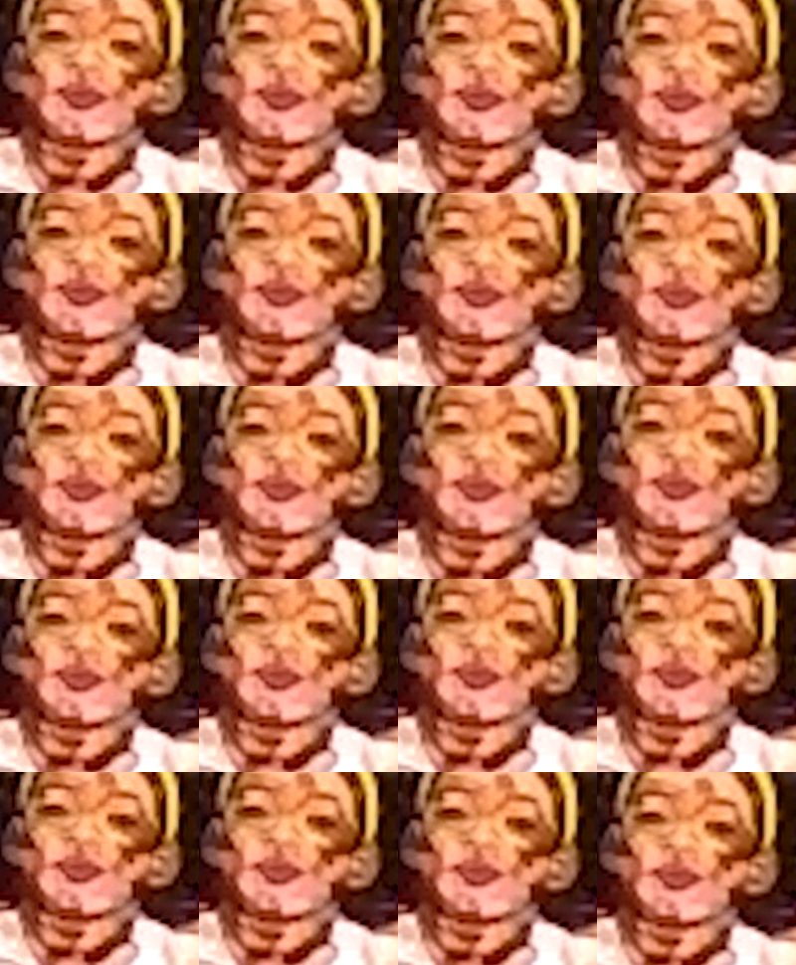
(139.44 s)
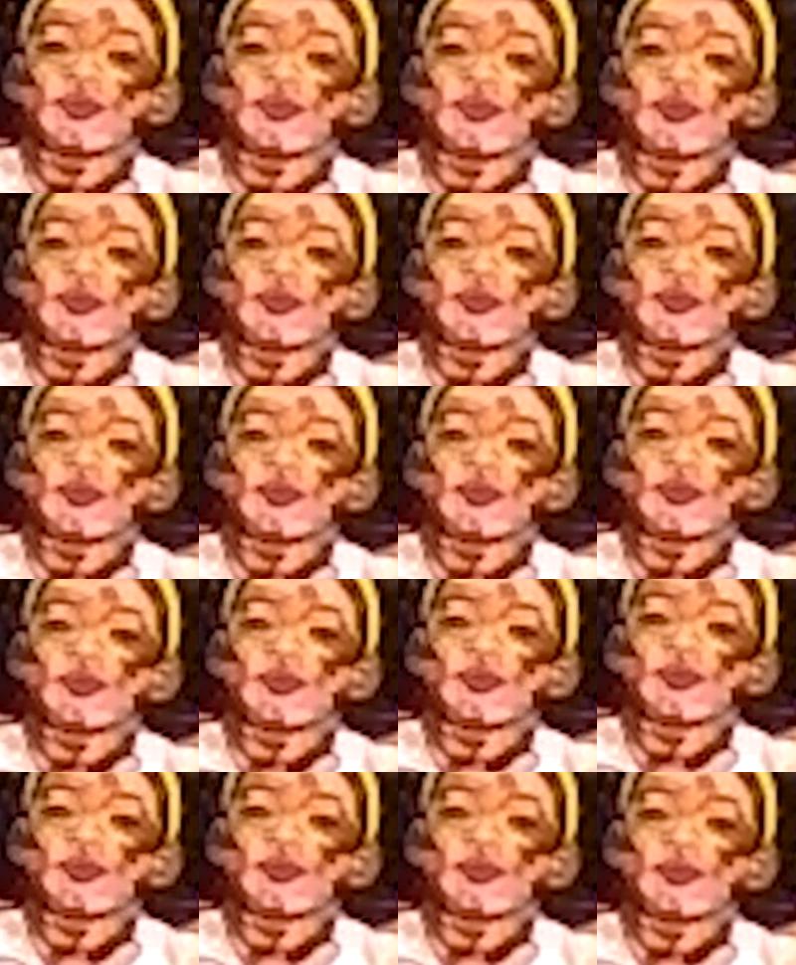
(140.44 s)

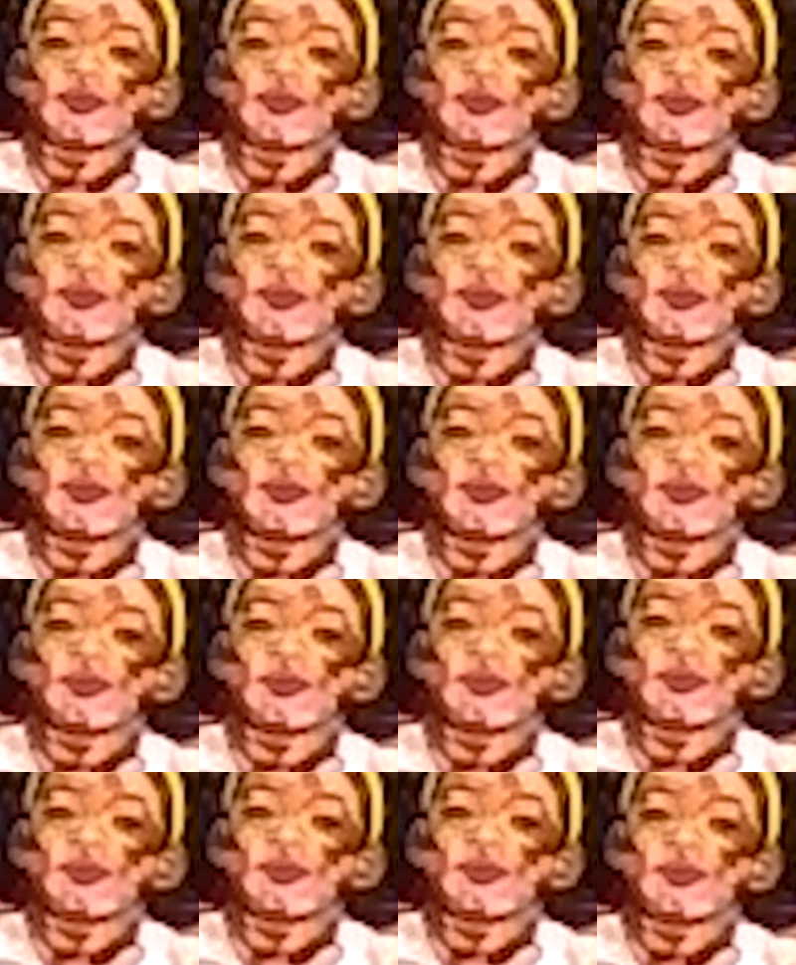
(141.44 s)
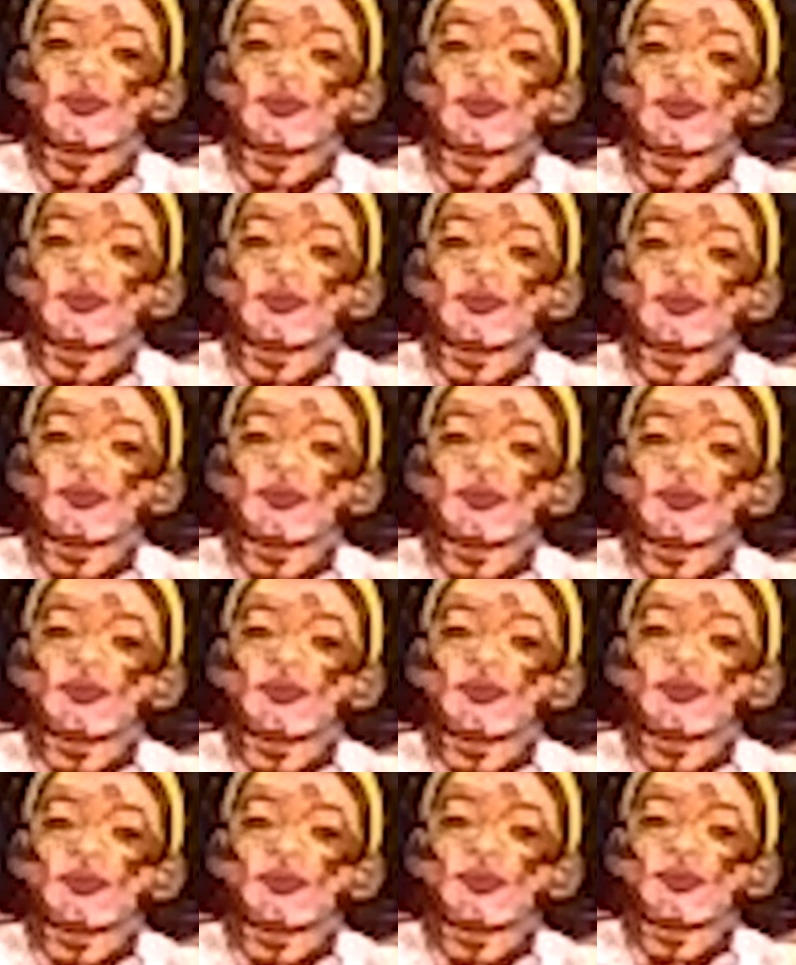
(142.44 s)

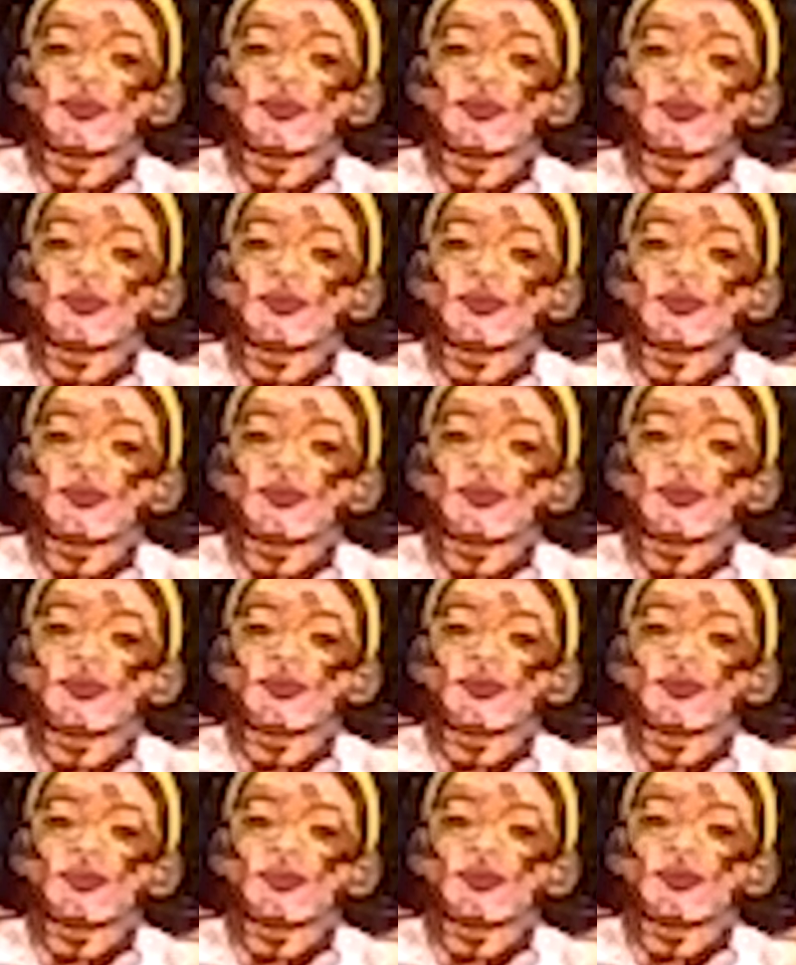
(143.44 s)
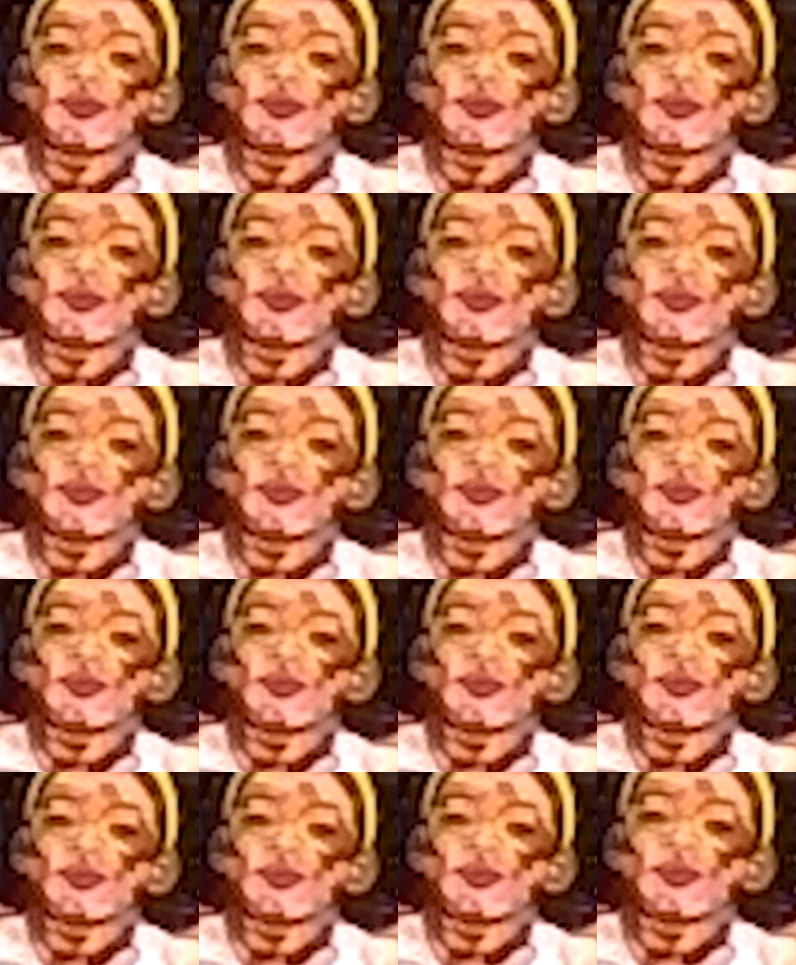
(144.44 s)

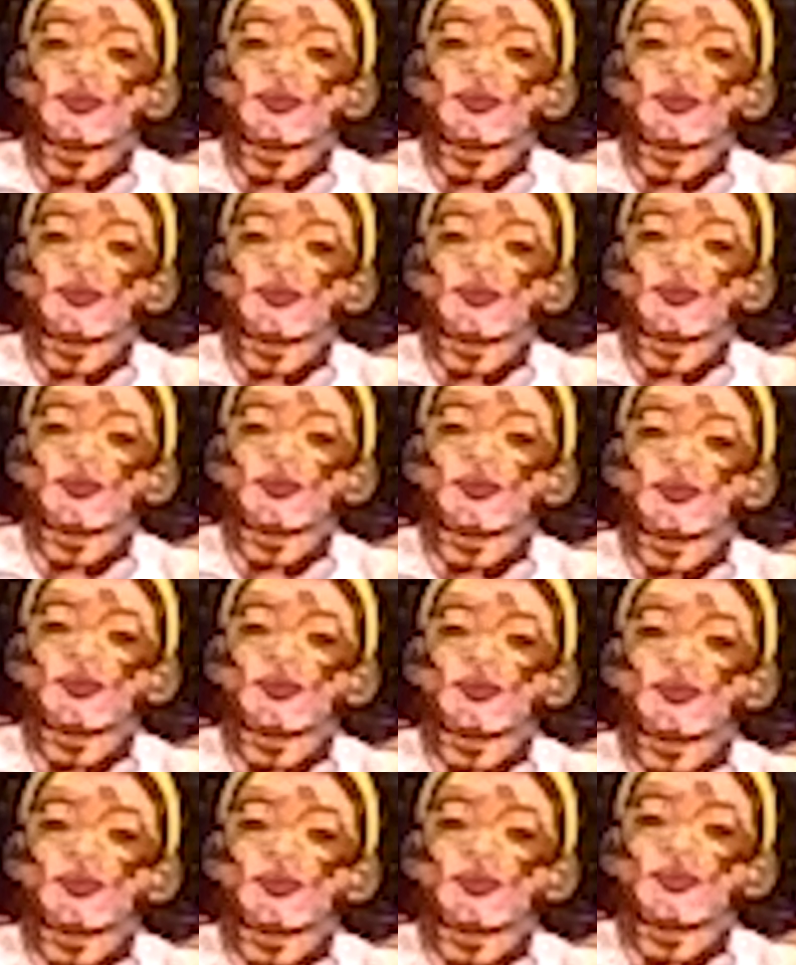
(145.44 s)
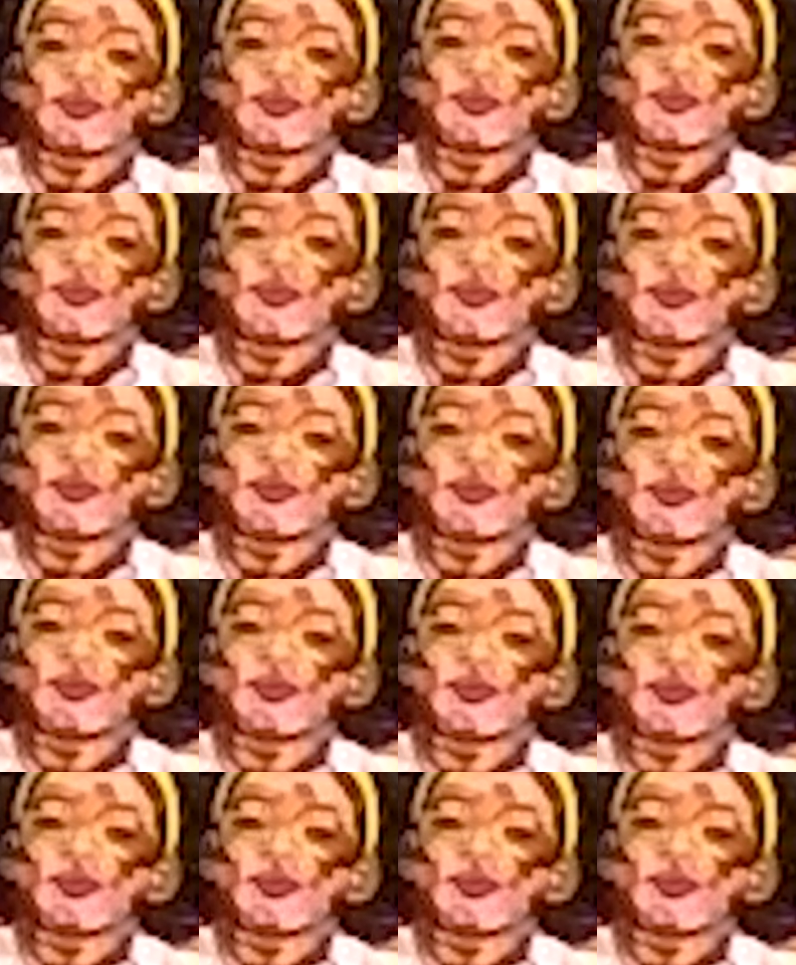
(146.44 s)
This person isn't speaking.